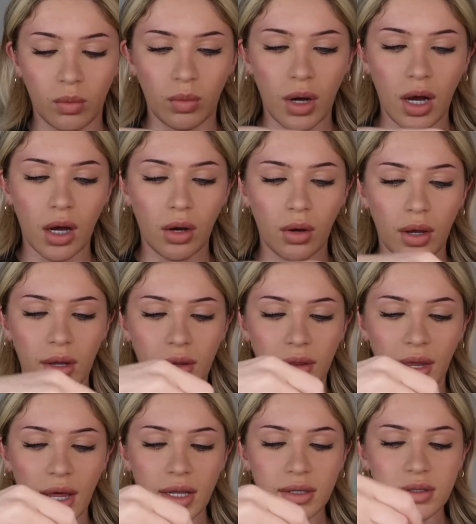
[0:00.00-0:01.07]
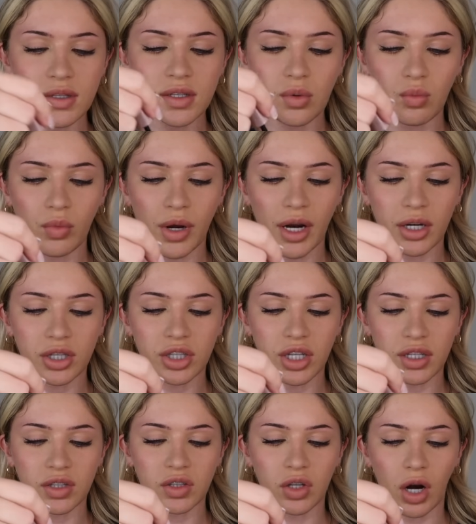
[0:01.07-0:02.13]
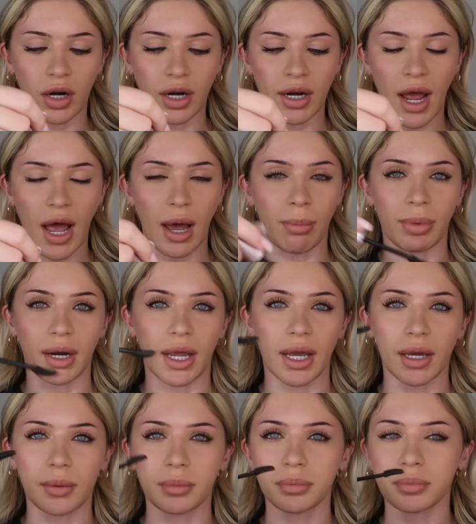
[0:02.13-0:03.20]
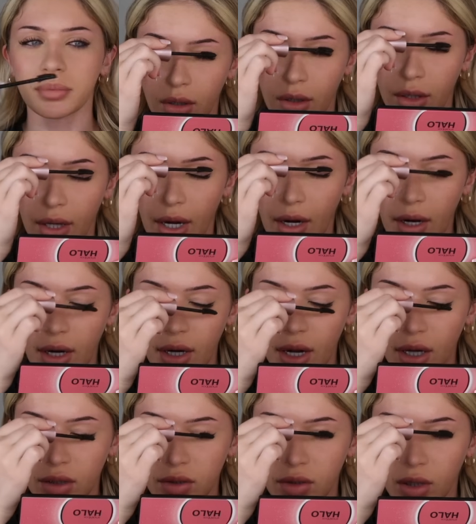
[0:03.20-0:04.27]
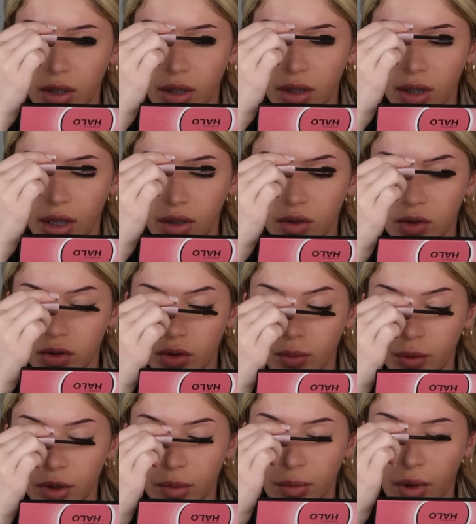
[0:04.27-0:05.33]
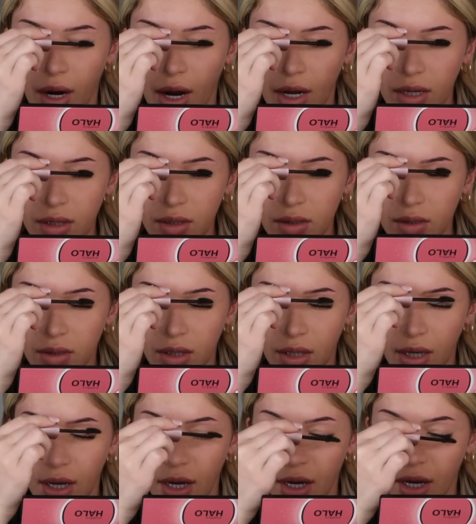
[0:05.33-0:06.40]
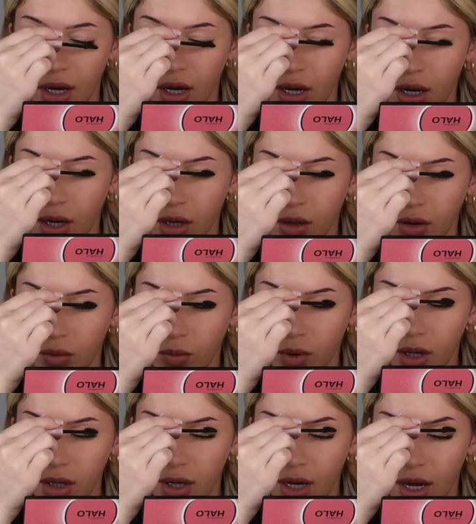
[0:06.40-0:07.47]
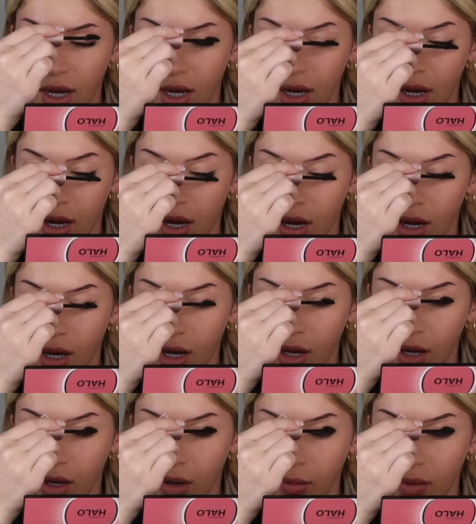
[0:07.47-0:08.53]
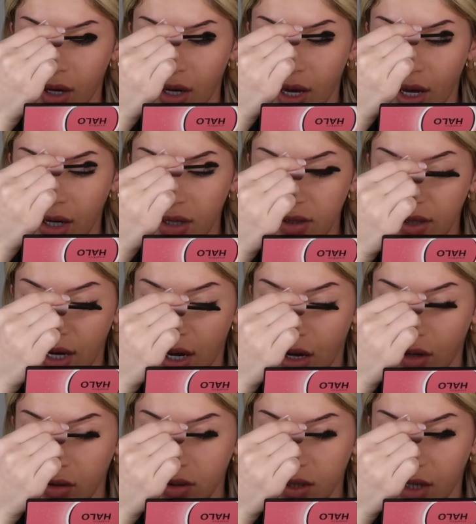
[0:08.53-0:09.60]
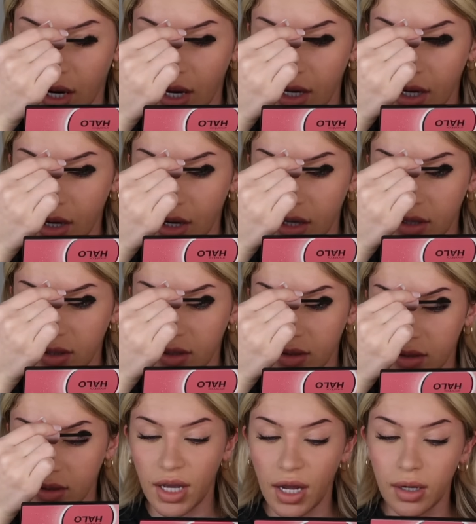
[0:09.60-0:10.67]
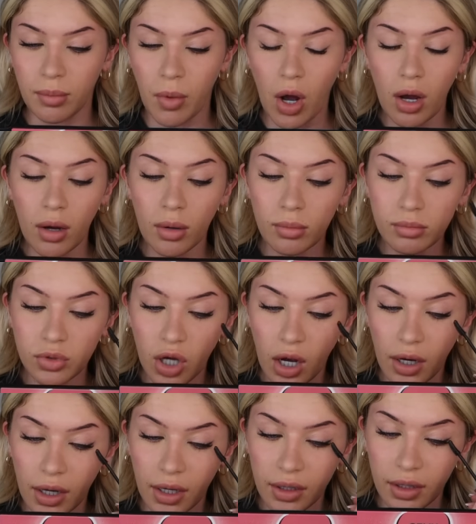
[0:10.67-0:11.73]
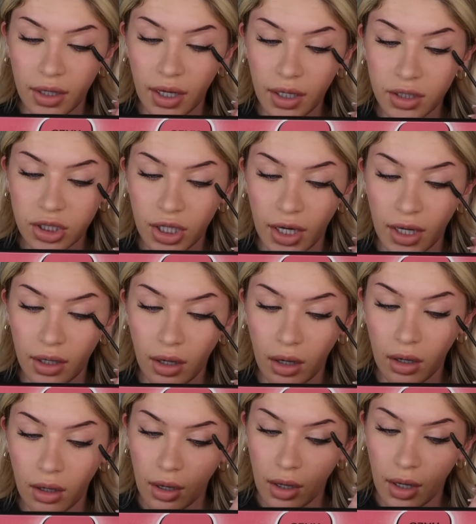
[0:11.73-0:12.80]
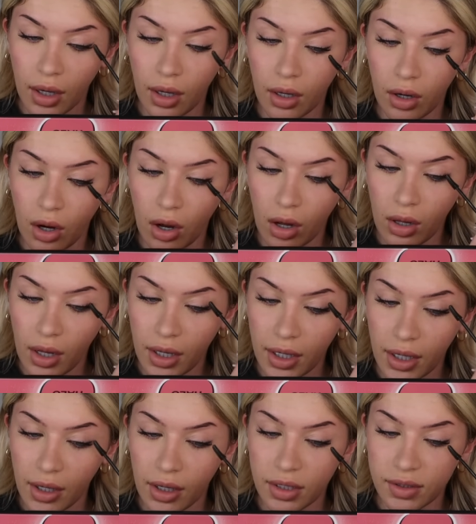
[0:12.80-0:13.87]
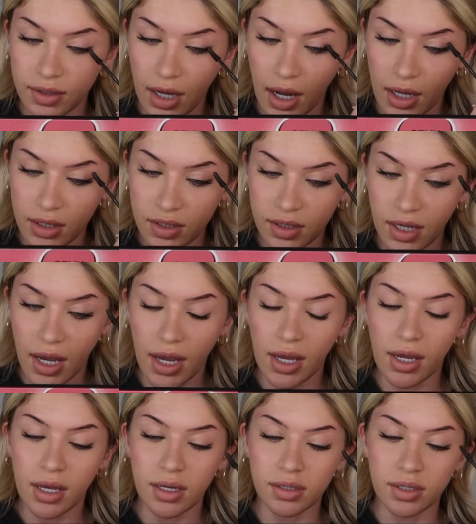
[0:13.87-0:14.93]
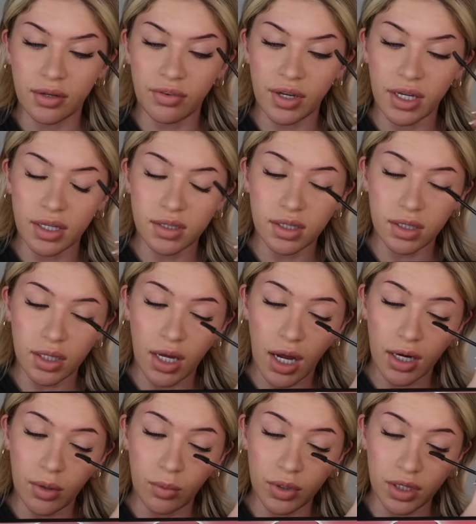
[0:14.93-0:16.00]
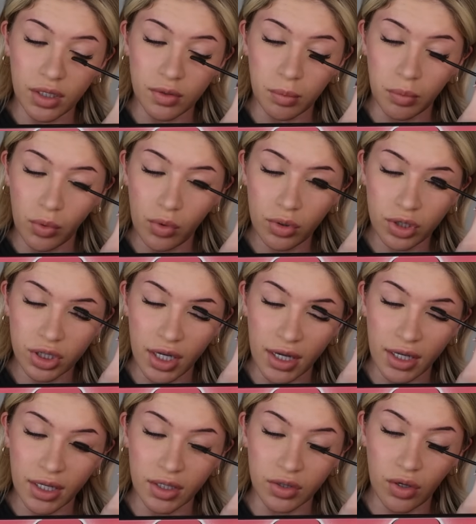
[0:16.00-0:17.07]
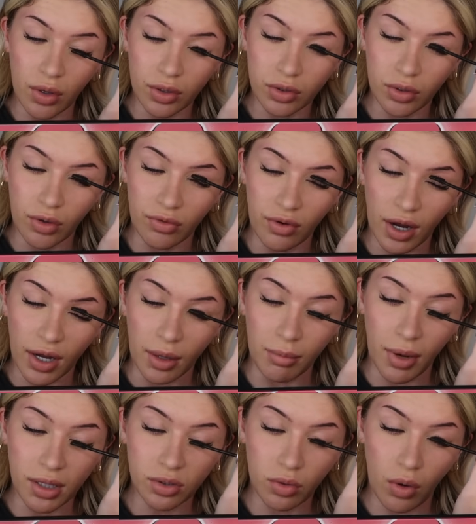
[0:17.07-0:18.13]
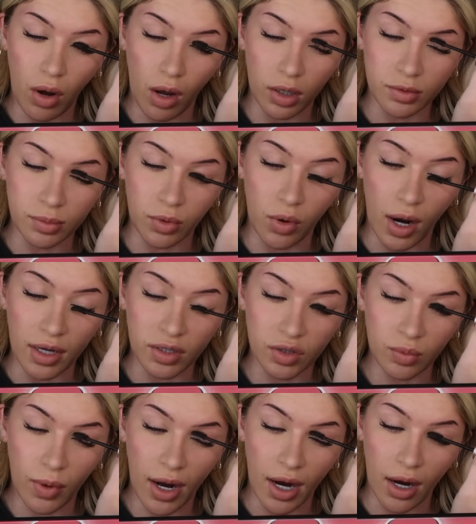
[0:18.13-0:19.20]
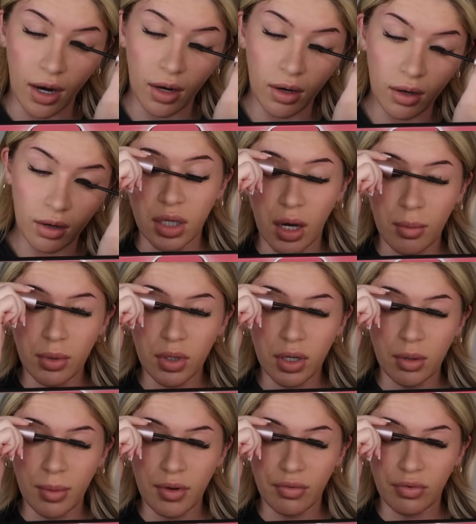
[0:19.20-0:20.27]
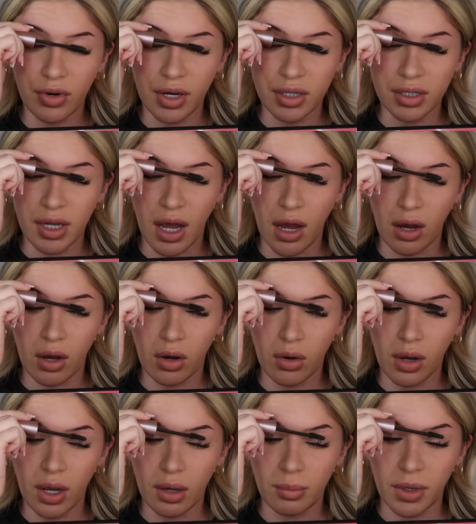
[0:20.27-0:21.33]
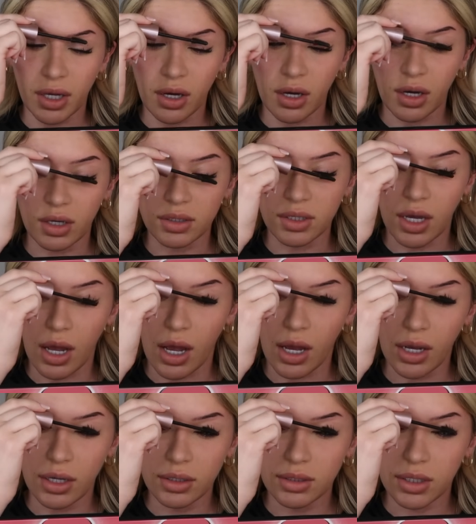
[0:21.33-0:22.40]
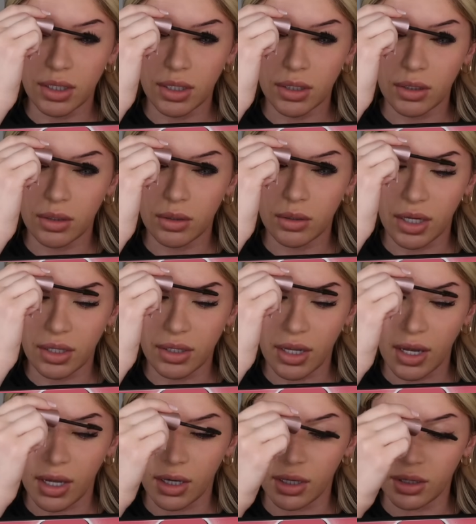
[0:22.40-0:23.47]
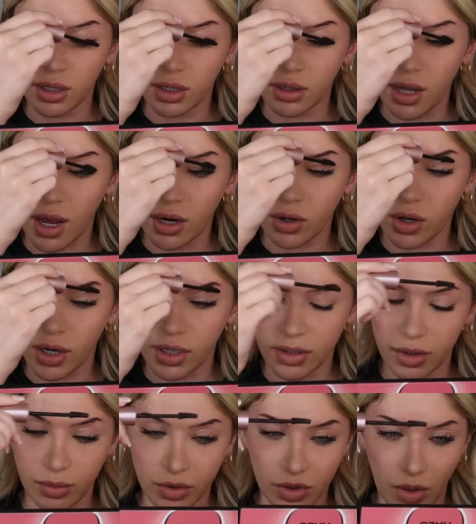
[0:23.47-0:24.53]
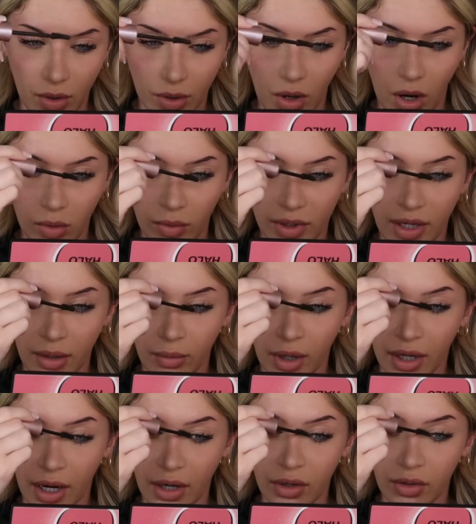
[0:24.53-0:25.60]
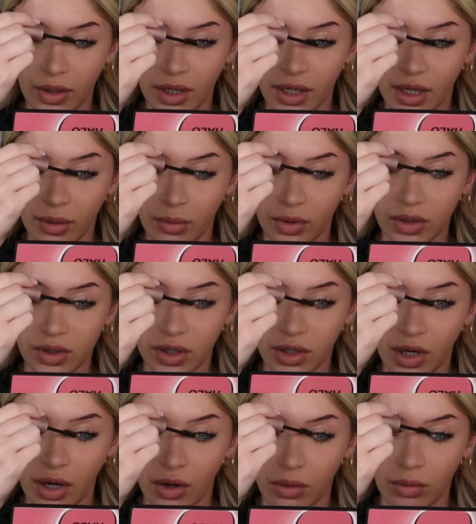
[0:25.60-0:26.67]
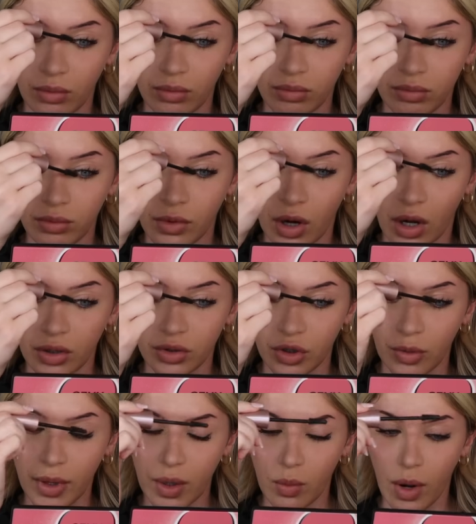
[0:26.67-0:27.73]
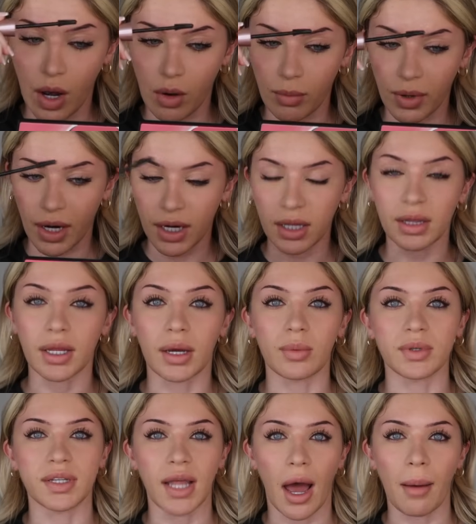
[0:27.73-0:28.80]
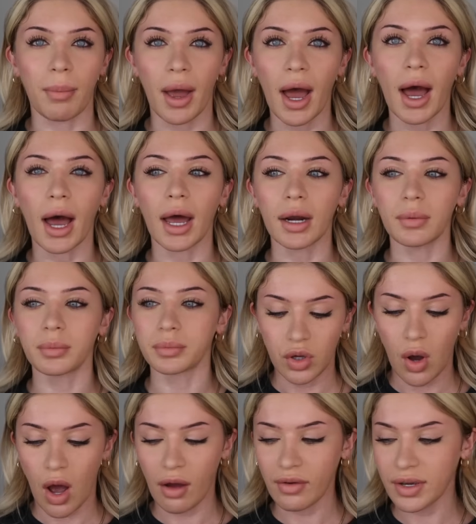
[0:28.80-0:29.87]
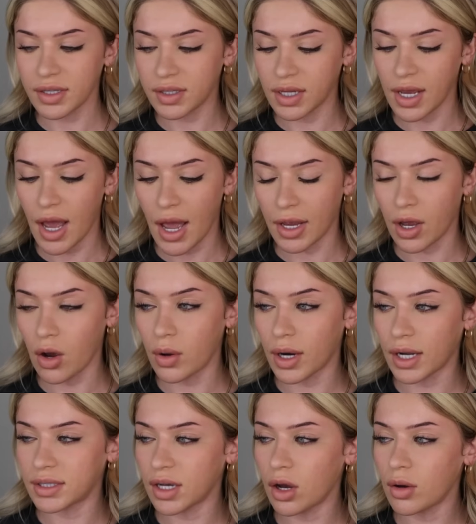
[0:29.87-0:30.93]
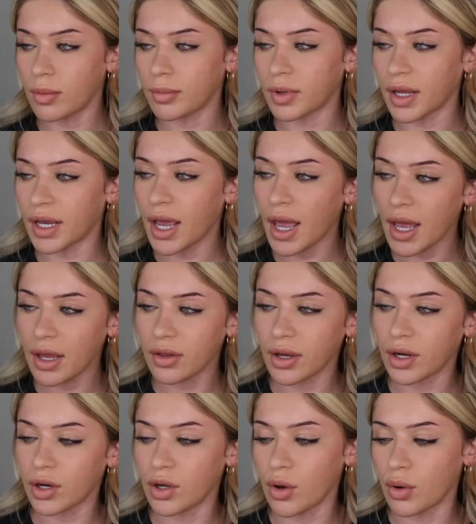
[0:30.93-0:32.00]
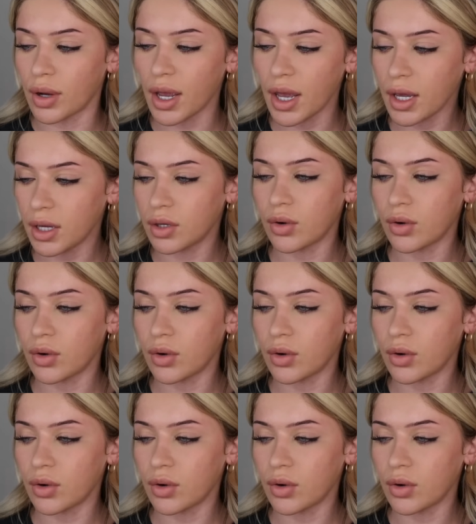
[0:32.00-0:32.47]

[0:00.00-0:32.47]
Well, then some weird shit started happening. Garrett had started to get super depressed and the one day I'm at his house and I hear his dad and mom talking in the kitchen and all I hear his dad say is if he doesn't cut it with this bullshit, he's going to a fucking mental hospital, I swear. So I'm a little bit freaked out because I didn't think that anything that crazy was going on with him. Like I knew that he was, you know, not doing well, but I didn't think it was that bad. So obviously I go and I tell him like, hey, like, are you okay?